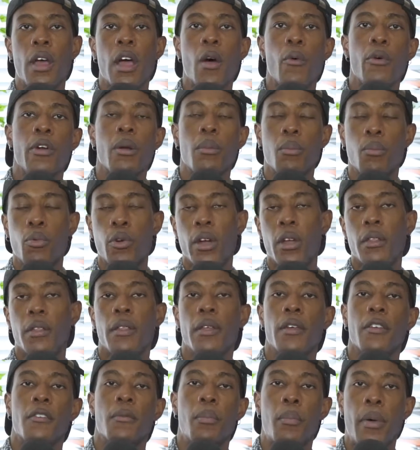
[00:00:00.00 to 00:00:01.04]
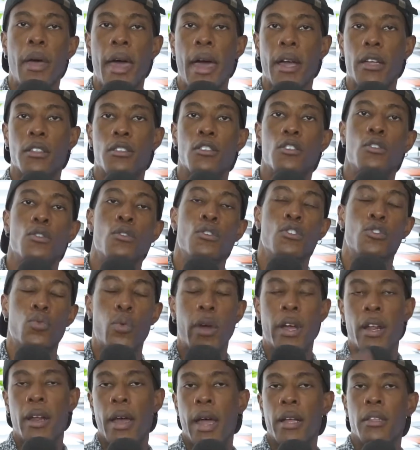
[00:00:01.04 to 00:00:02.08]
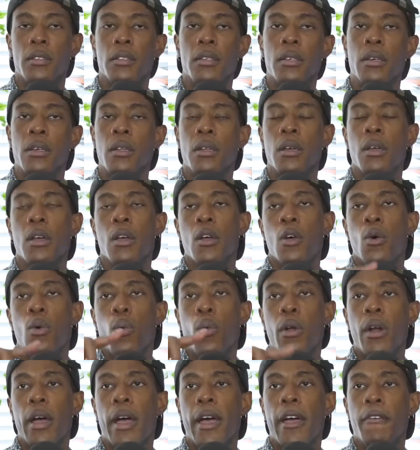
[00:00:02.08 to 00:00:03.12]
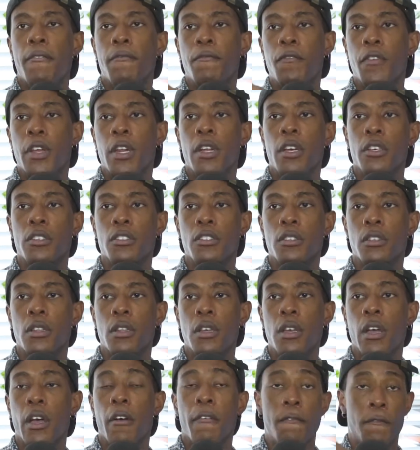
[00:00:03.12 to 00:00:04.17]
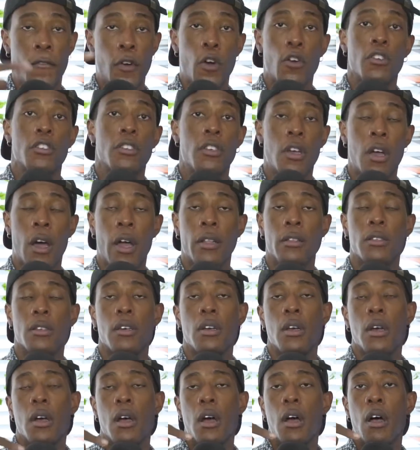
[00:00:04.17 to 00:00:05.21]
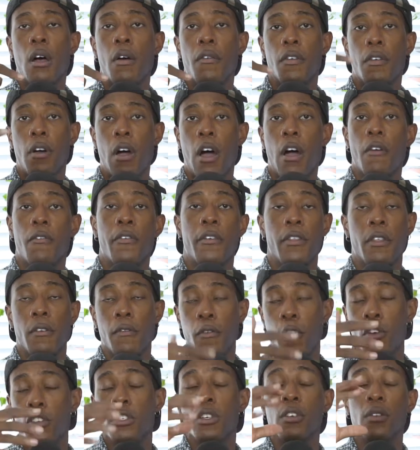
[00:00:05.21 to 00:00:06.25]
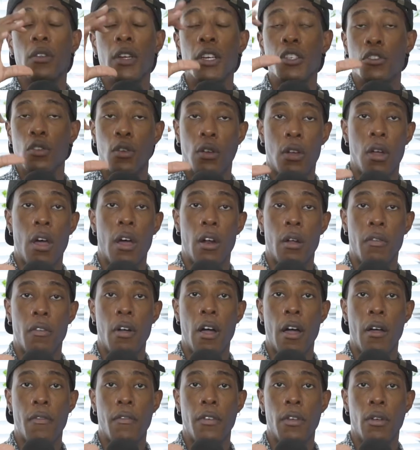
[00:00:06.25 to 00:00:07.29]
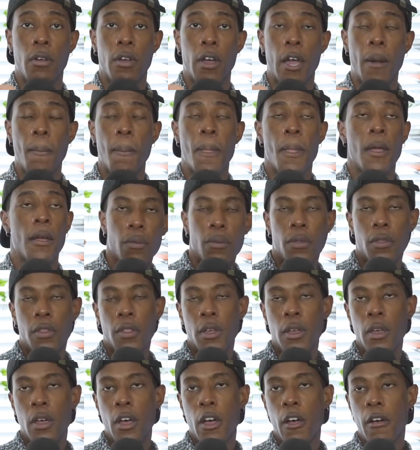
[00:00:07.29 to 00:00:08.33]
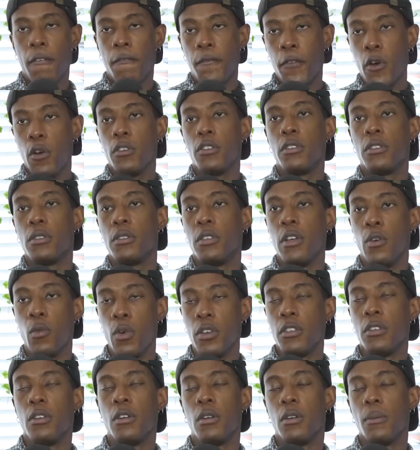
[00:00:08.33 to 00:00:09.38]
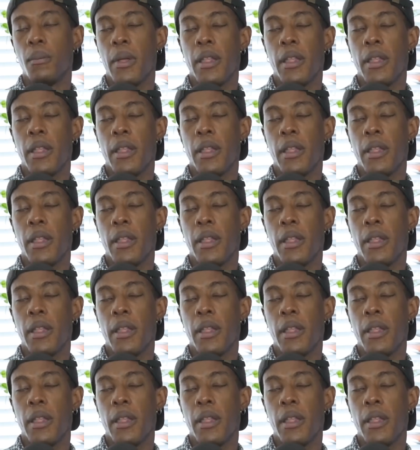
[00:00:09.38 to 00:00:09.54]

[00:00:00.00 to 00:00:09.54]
I want to bring things back to 2019, when I finished the first cut of Coffee, the first or initial cut of Coffee, okay? The original